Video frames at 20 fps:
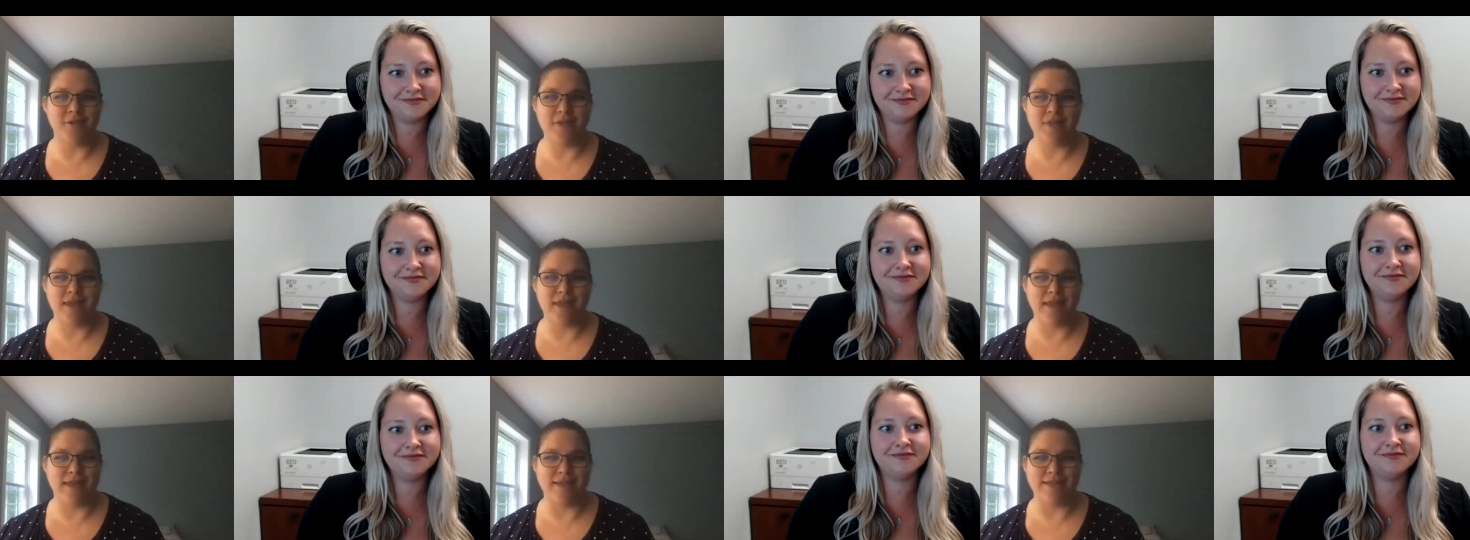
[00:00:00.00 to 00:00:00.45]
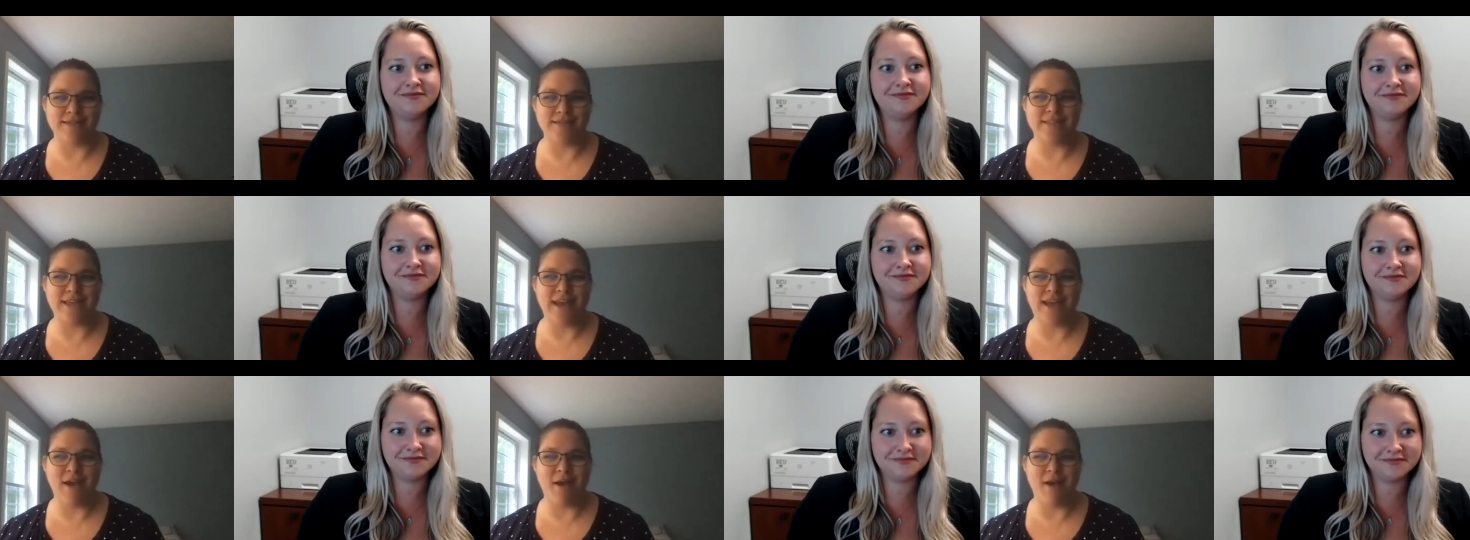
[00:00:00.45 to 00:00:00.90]
Speaker 1: things.
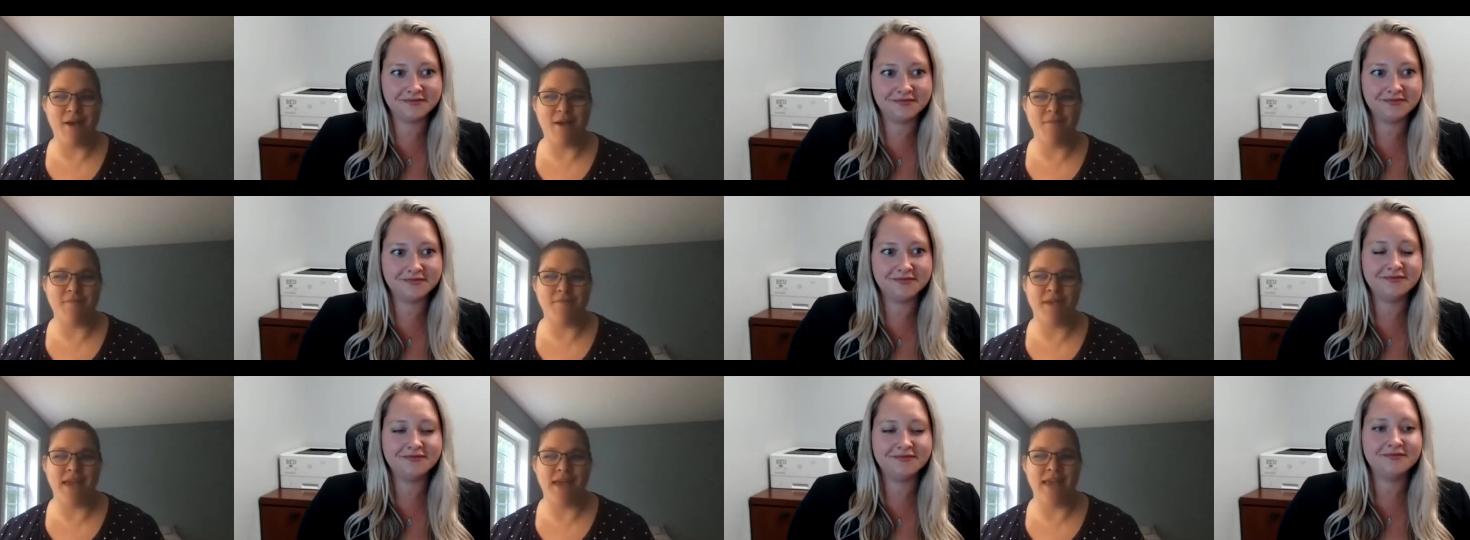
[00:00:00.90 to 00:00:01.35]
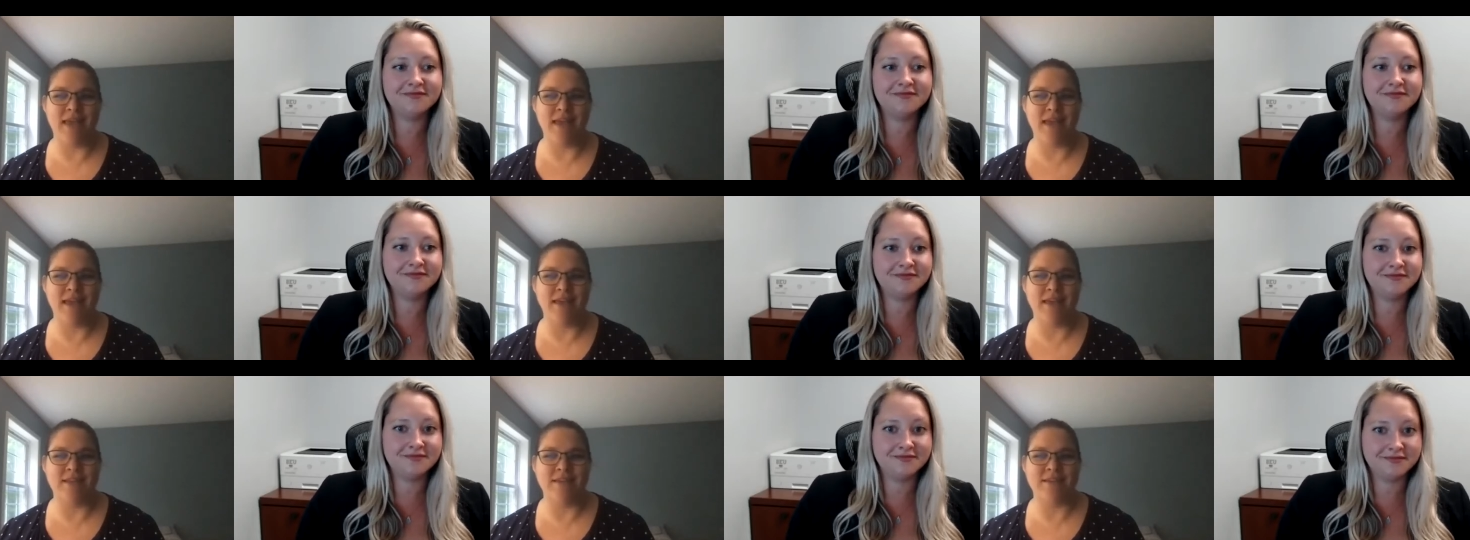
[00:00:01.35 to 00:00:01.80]
Um,
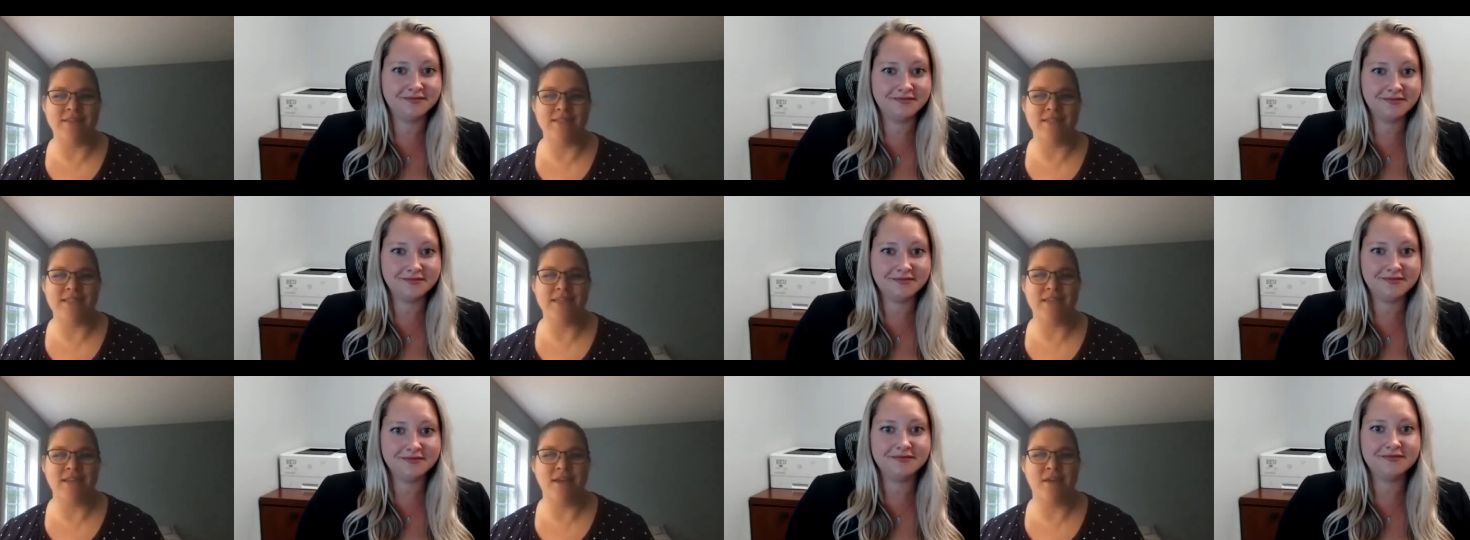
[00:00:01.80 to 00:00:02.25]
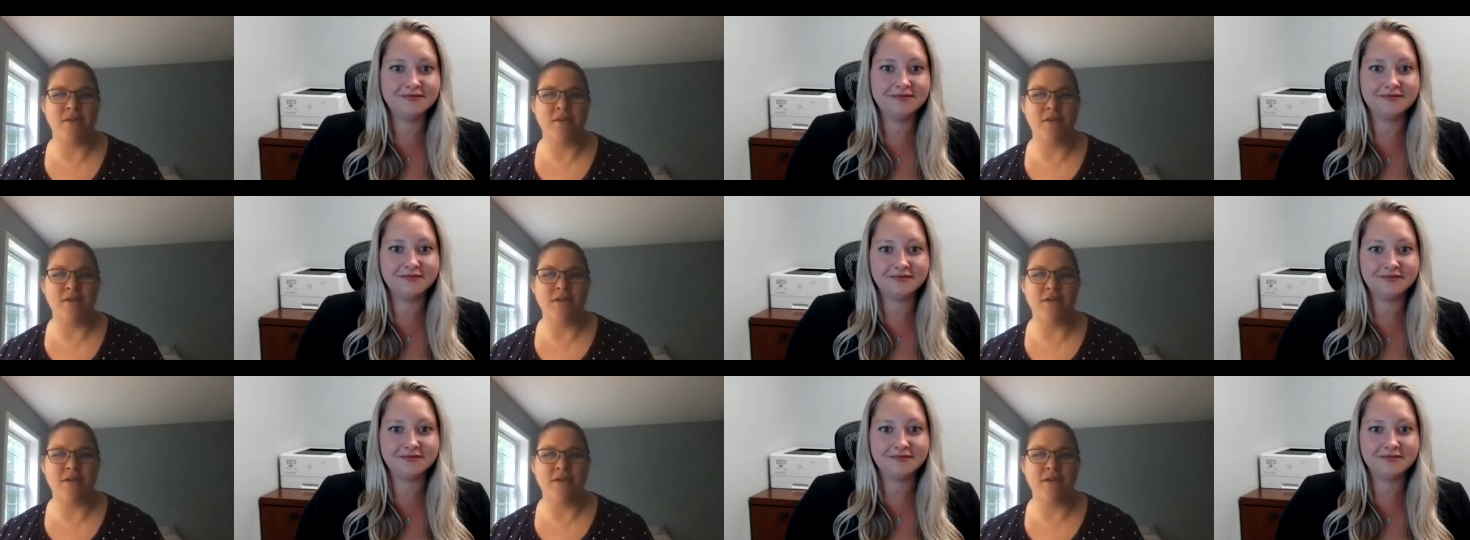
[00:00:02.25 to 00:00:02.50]
and uh,